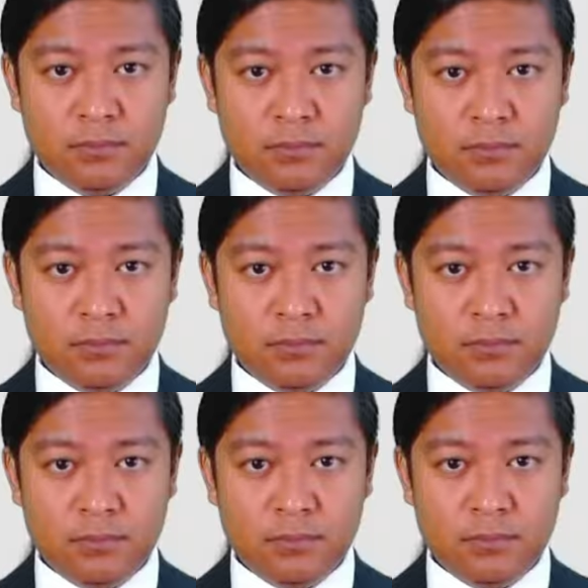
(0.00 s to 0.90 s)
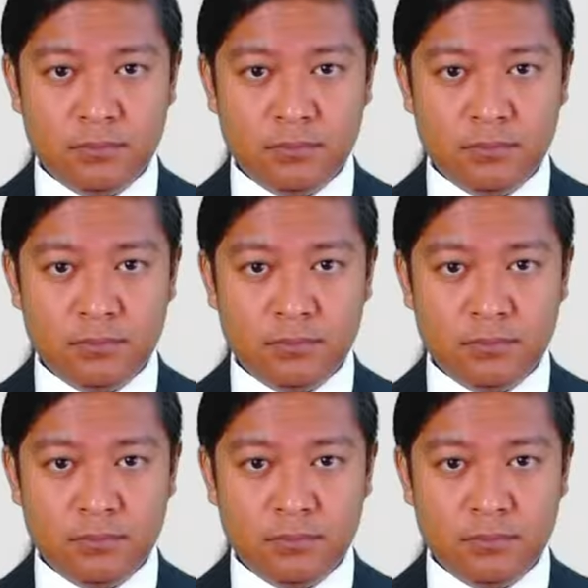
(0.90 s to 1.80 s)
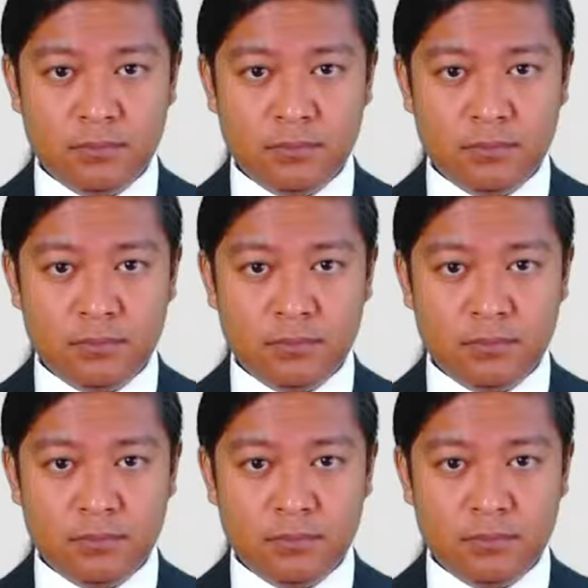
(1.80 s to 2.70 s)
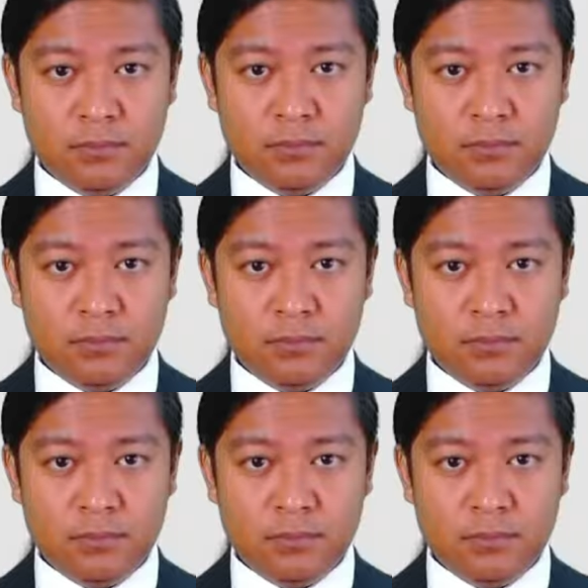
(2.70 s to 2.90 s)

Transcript: (silent)